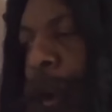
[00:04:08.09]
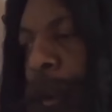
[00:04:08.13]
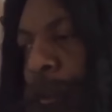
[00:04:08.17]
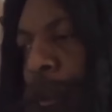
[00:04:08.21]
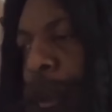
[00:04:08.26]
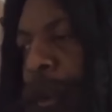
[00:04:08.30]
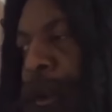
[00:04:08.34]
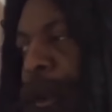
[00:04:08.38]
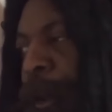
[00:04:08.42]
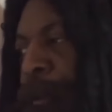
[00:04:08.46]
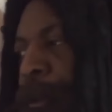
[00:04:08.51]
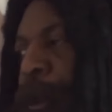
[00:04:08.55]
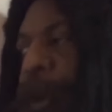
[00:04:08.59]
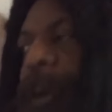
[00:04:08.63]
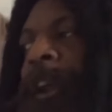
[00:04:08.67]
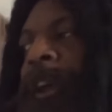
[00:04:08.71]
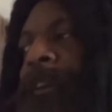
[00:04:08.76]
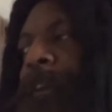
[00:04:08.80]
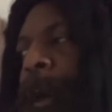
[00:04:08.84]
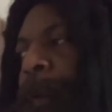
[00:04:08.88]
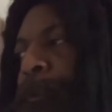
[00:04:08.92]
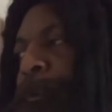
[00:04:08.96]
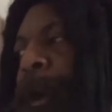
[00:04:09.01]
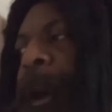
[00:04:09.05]
But if you
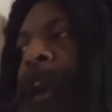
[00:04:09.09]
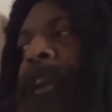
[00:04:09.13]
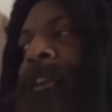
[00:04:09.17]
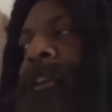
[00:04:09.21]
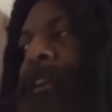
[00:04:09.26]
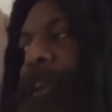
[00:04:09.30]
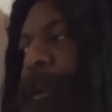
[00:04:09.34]
leave a panty